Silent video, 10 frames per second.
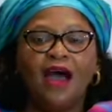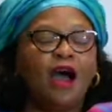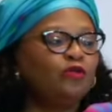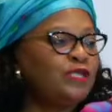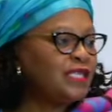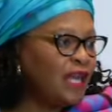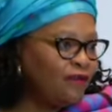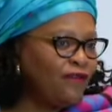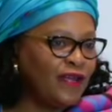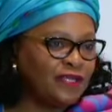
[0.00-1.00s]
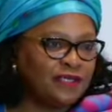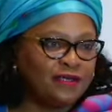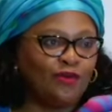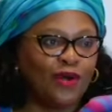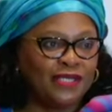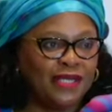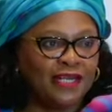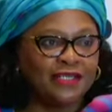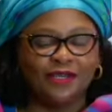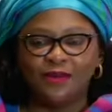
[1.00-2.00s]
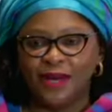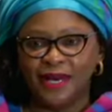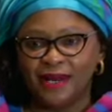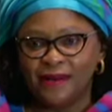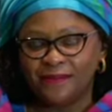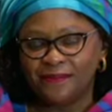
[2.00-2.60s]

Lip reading: how selfless was Nelson Mandela?